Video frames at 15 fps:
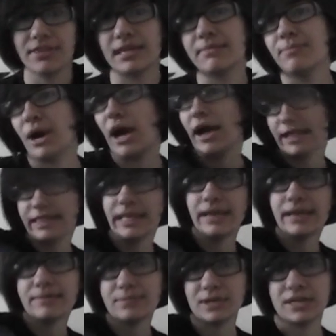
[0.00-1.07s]
thing behind
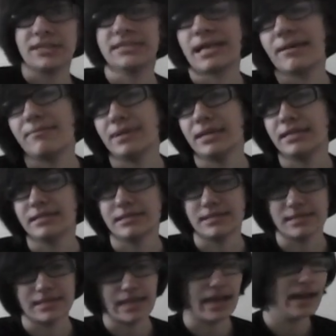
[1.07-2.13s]
that, because that
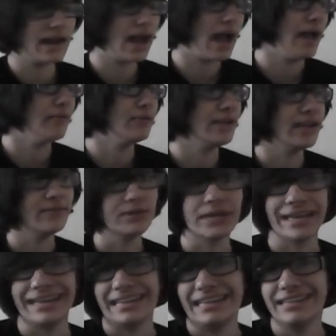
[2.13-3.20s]
means that I would never
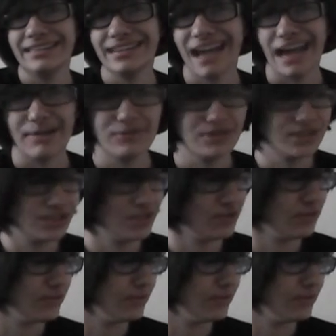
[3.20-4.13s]
get eaten. I would just sort